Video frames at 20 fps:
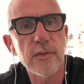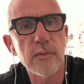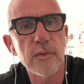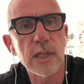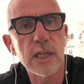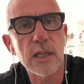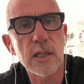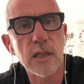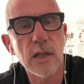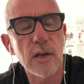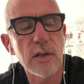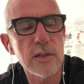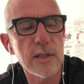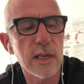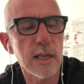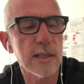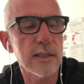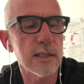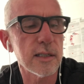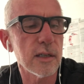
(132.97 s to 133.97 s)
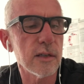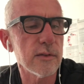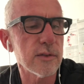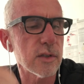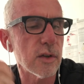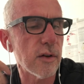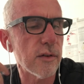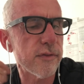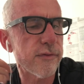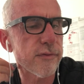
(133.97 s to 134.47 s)
We close ourselves
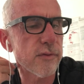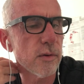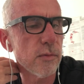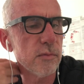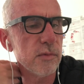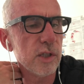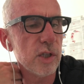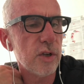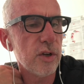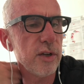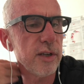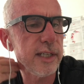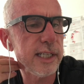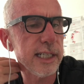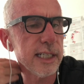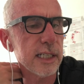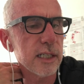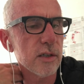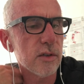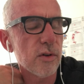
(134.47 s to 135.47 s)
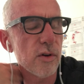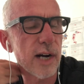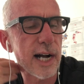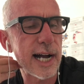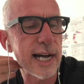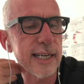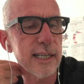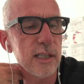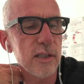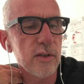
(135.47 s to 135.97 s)
off from learning or
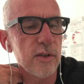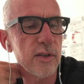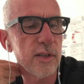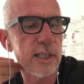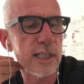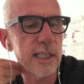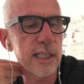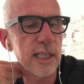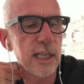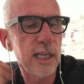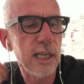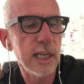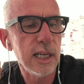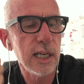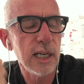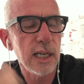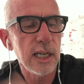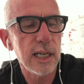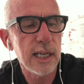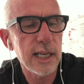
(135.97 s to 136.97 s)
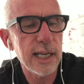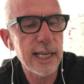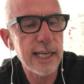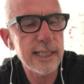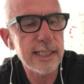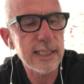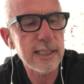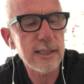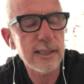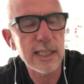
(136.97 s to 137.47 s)
unlearning
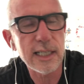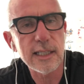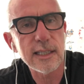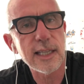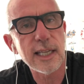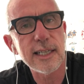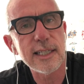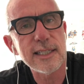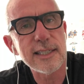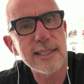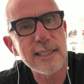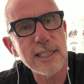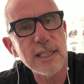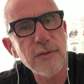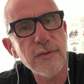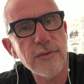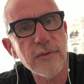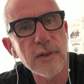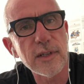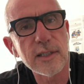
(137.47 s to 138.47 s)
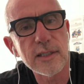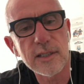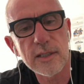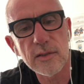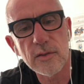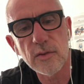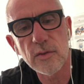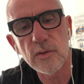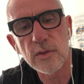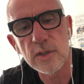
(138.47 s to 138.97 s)
anything that is different
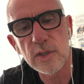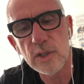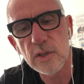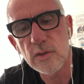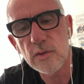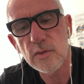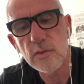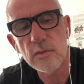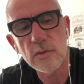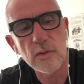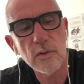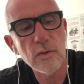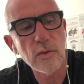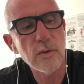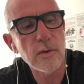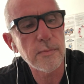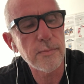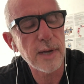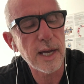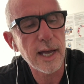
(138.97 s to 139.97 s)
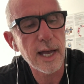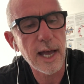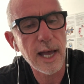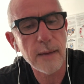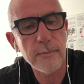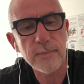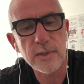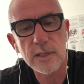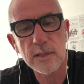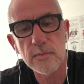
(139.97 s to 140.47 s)
or new or
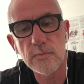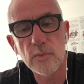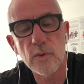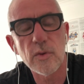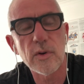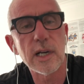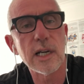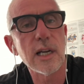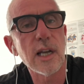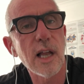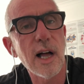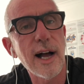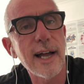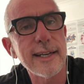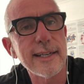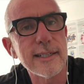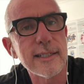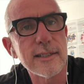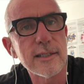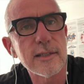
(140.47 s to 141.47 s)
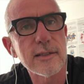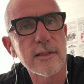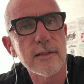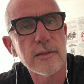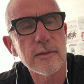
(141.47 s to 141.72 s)
perhaps more enlightened.